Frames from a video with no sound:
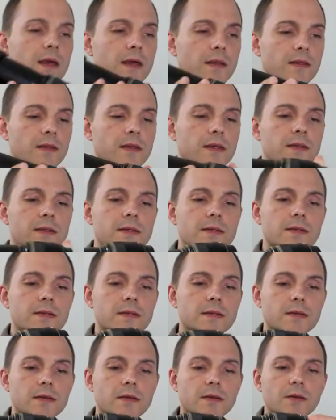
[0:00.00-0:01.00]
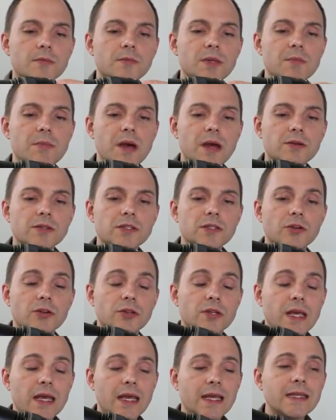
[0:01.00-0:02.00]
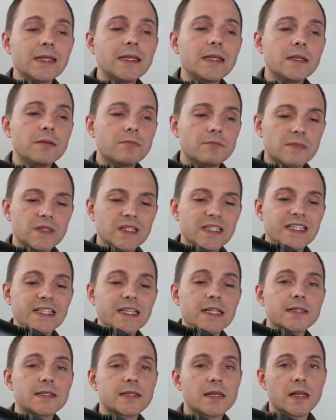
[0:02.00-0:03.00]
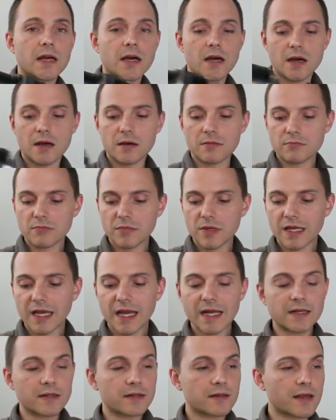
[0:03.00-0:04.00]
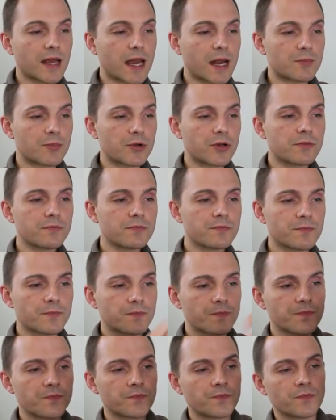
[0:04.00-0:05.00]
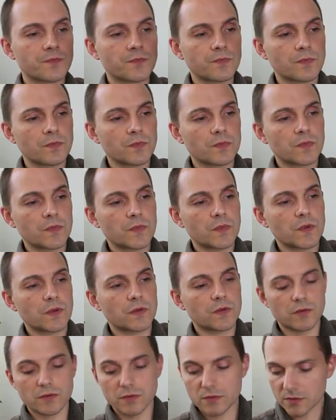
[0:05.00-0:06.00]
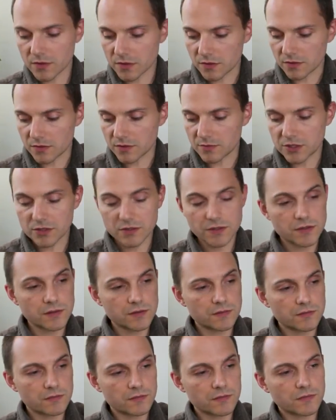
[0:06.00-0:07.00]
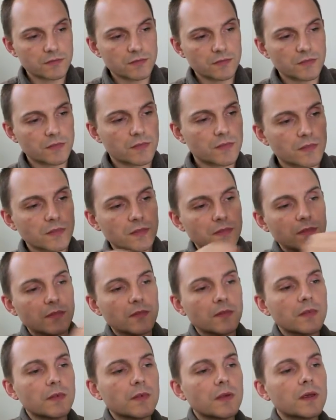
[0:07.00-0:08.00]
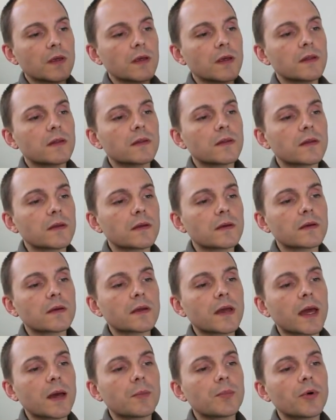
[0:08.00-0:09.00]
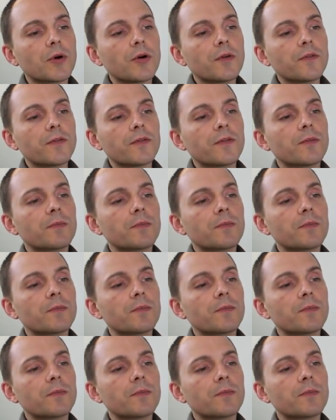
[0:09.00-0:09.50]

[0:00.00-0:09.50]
And this can be mounted on any DSLR Canon camera. So hang on, let me just get the cap off.